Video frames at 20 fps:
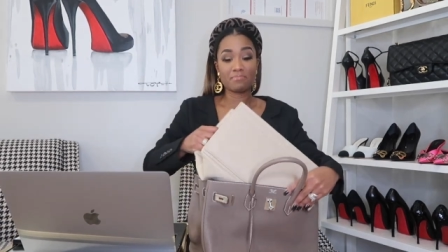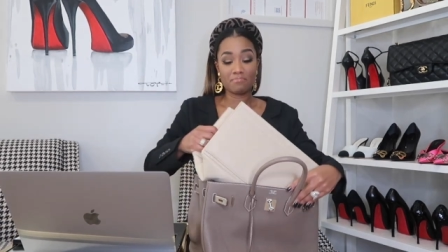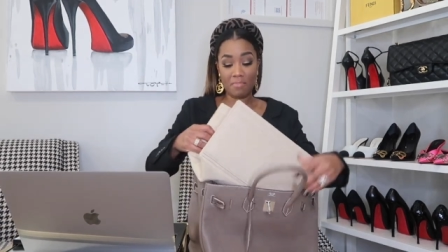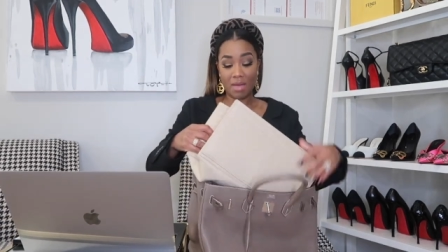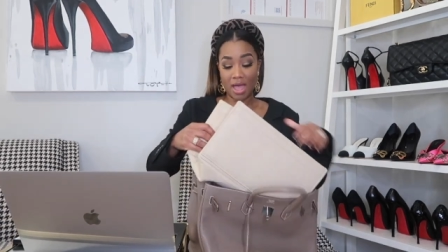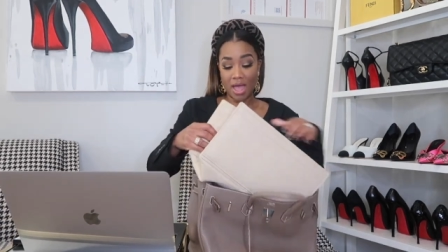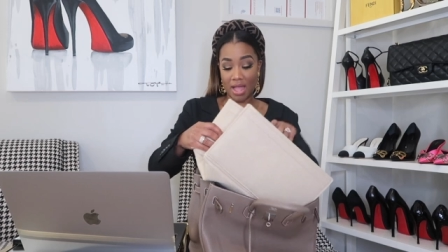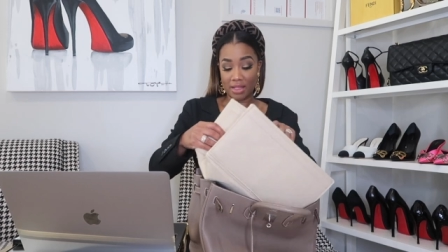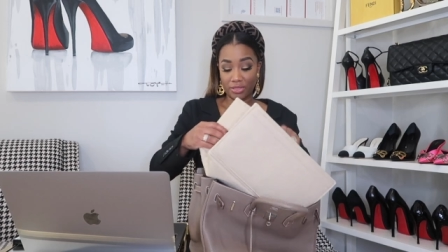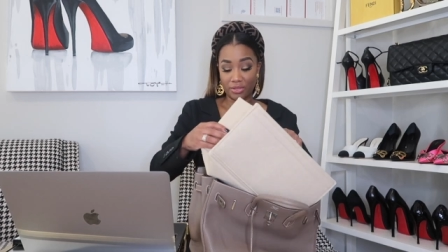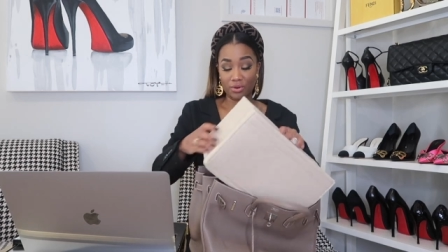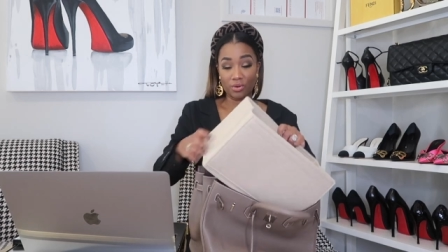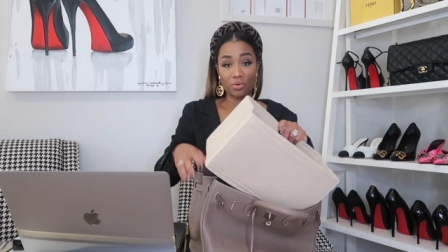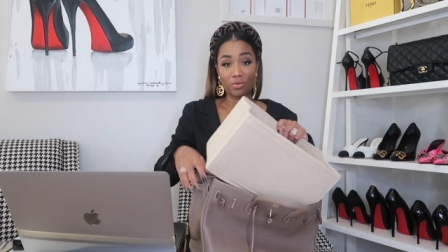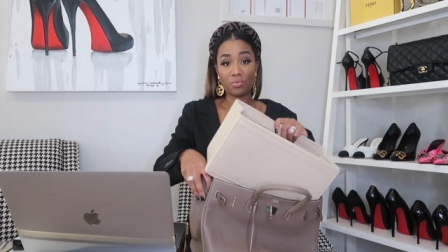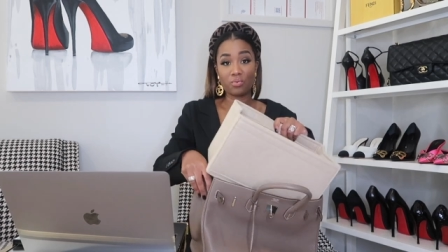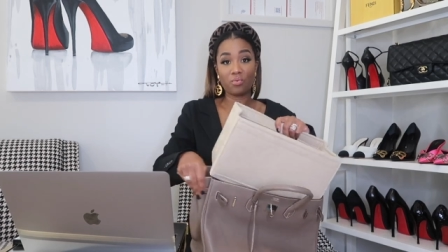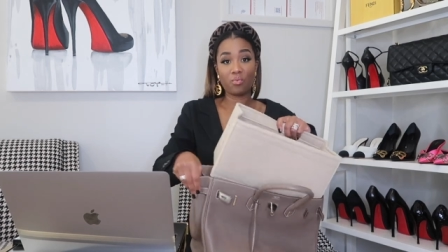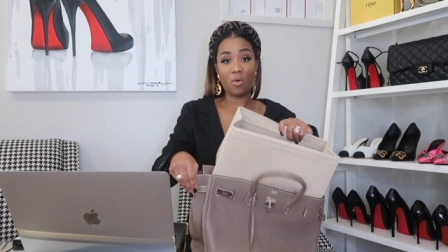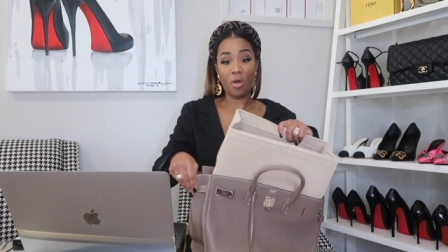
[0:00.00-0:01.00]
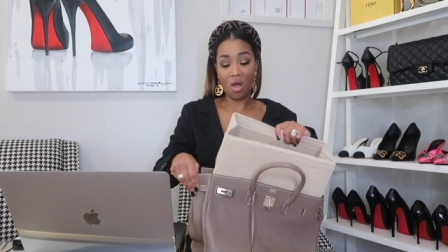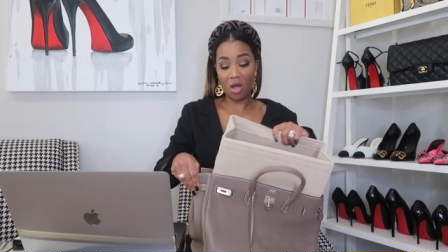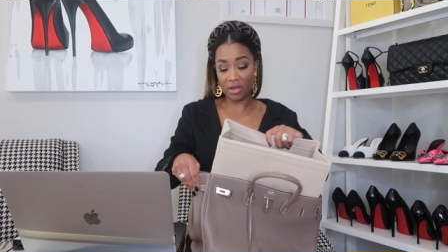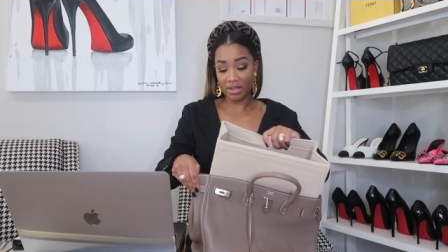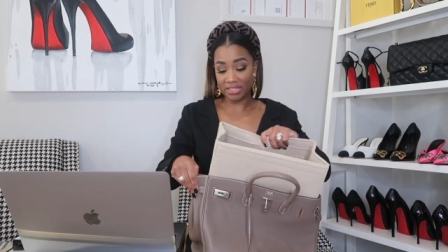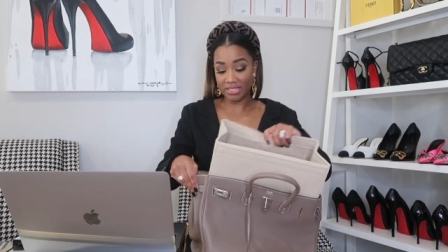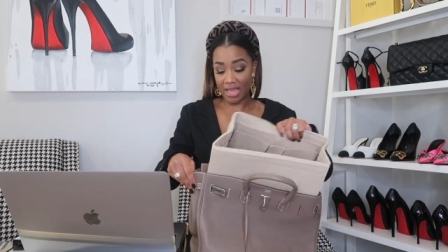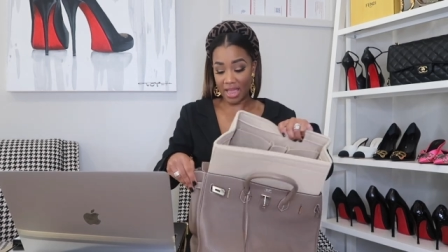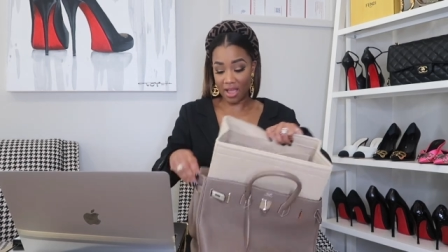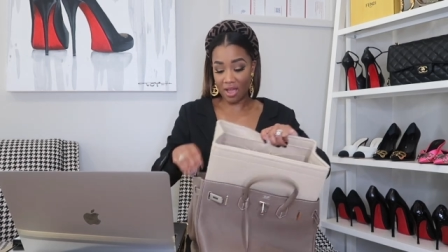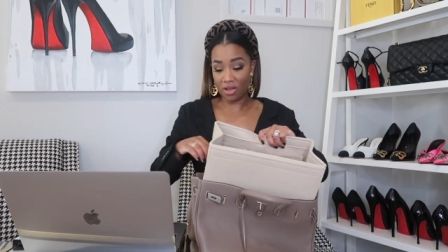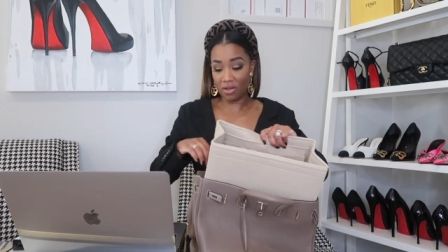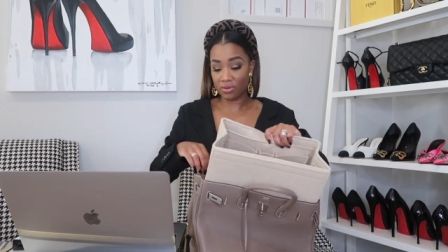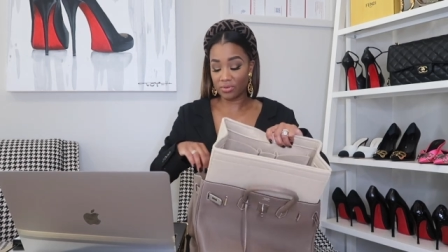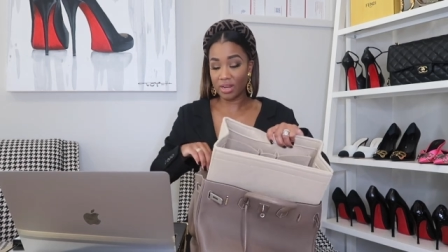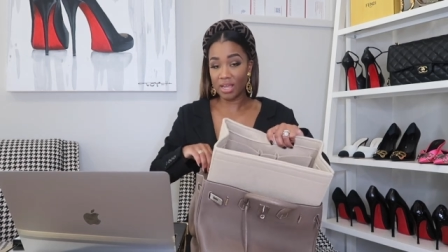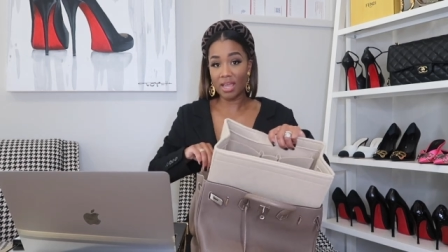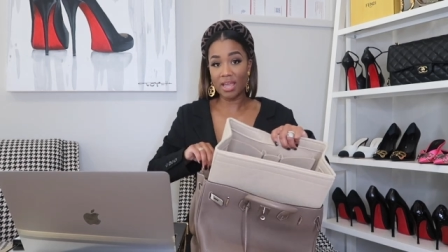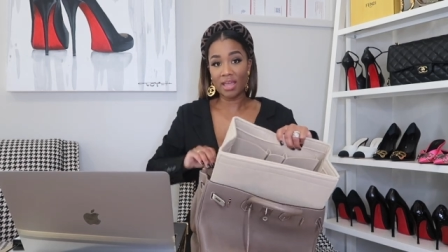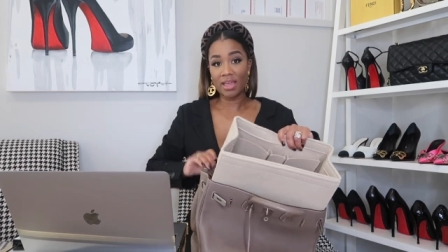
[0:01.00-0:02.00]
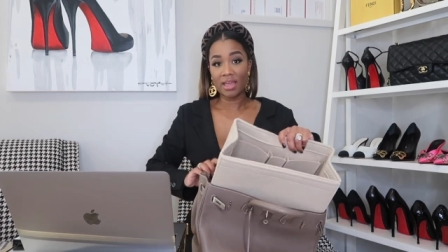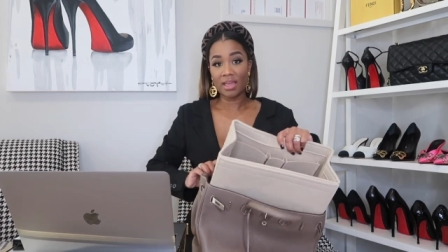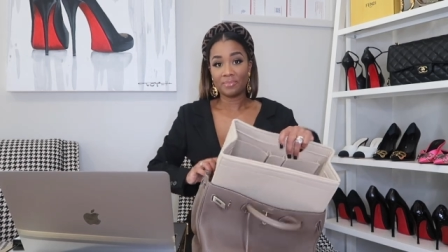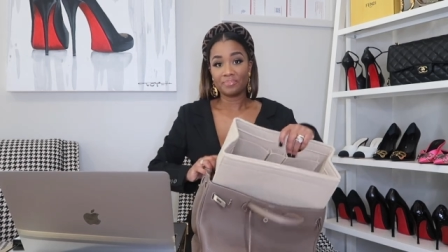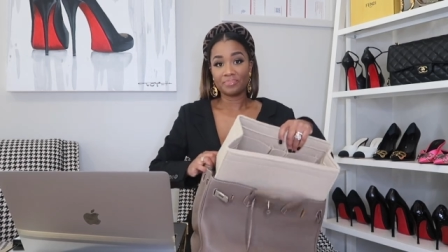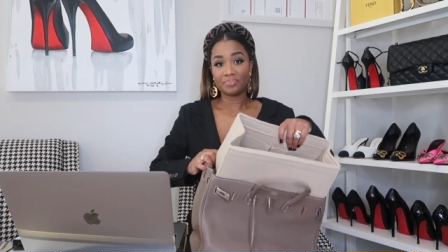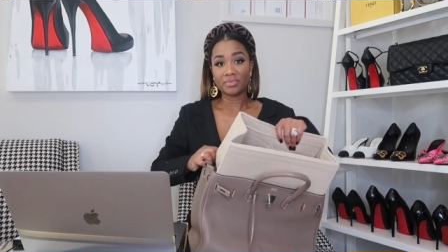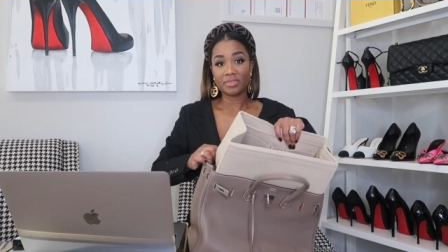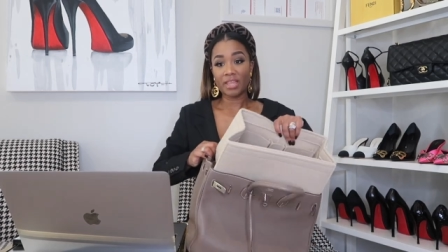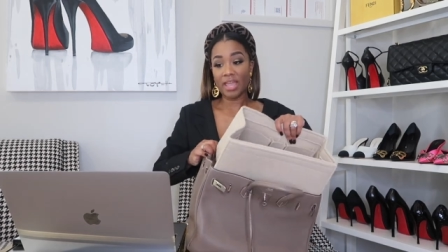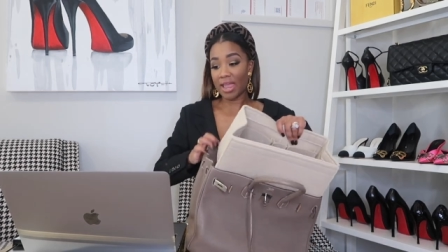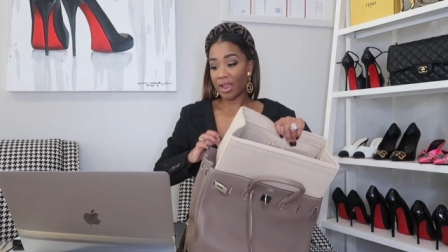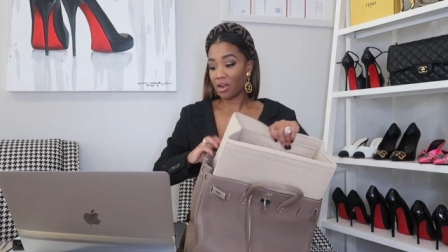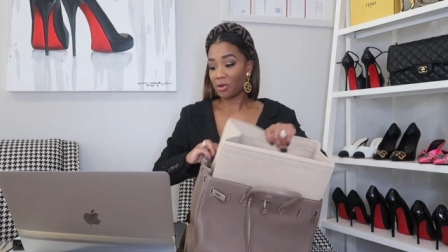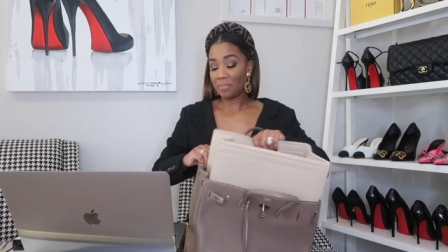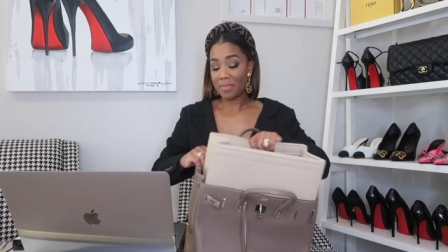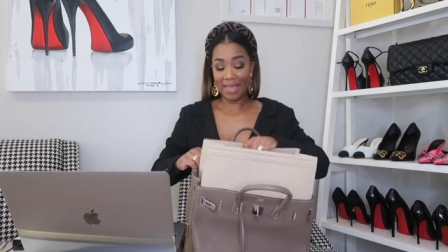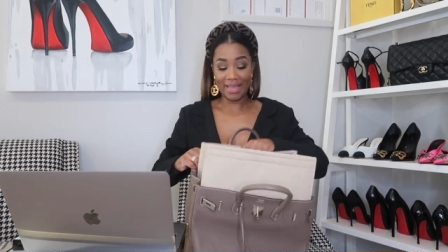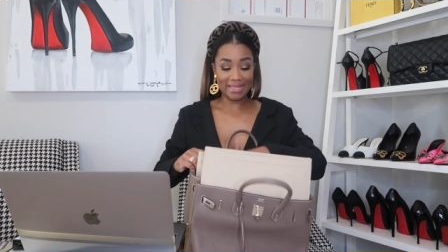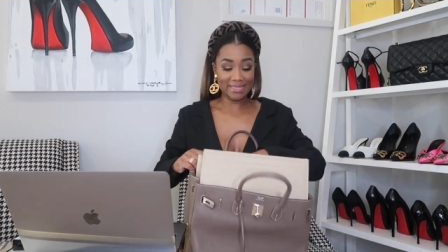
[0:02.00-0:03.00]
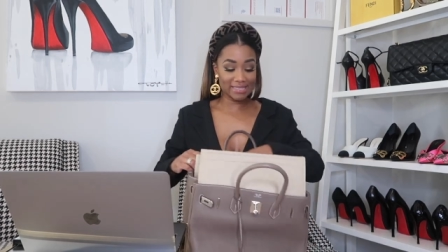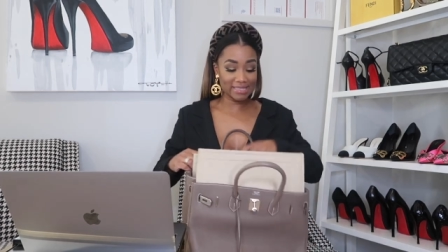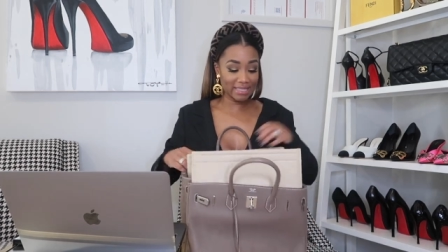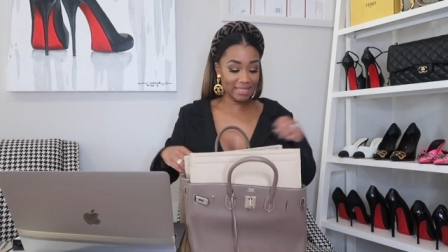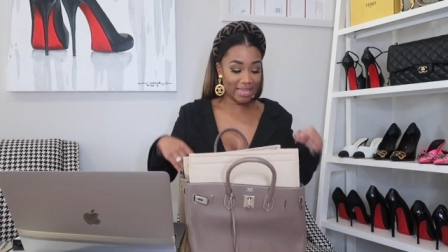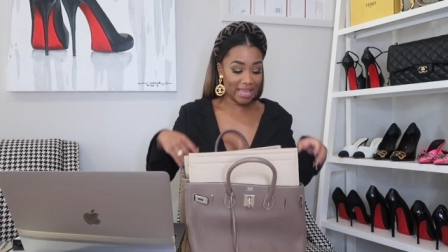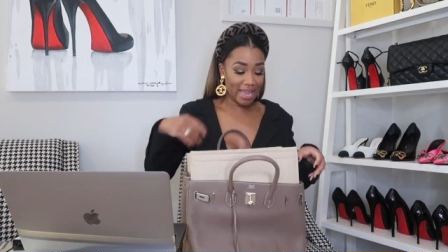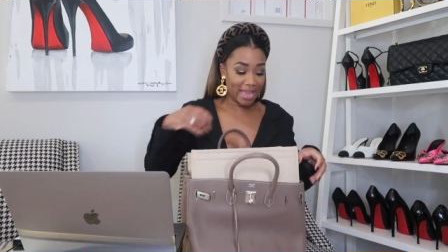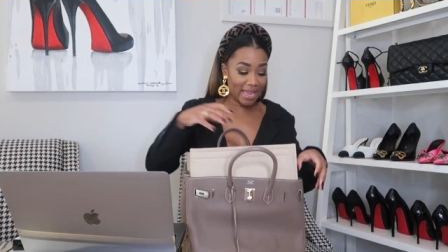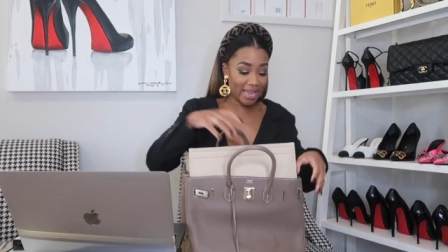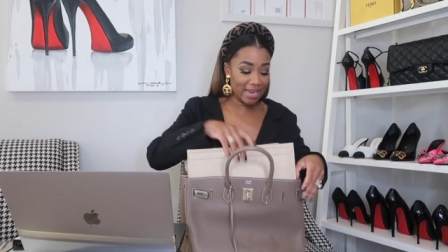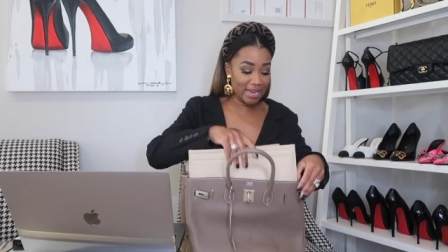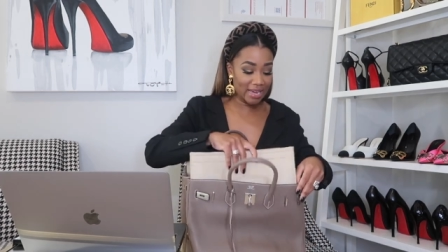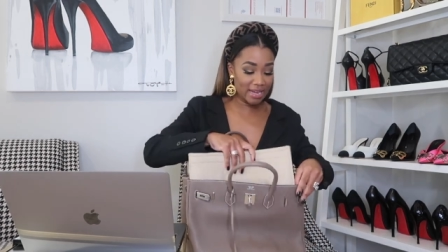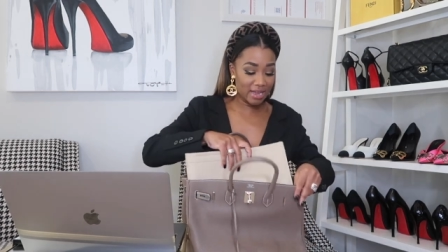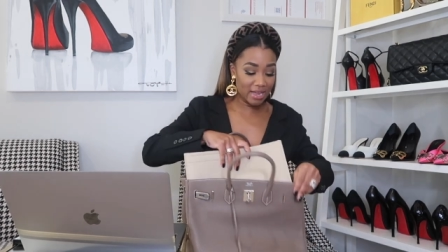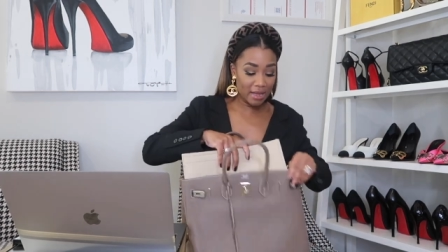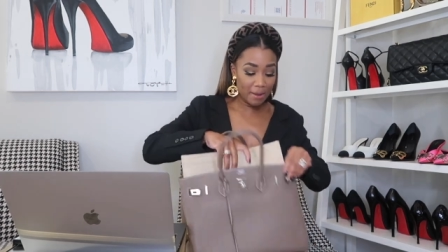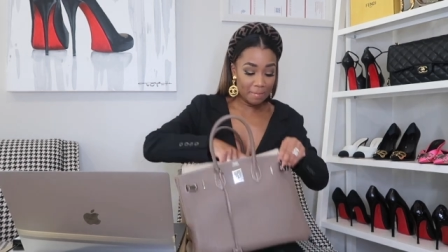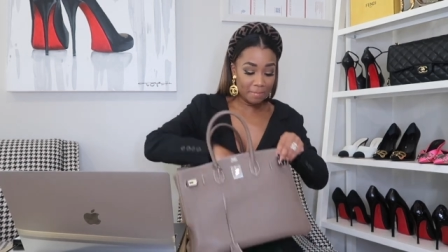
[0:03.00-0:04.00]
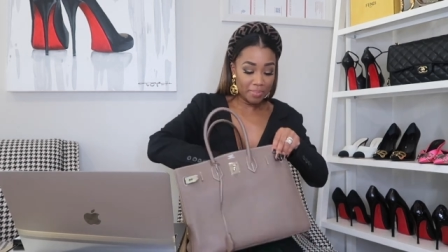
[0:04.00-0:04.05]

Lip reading: my little walk down Hermes lane.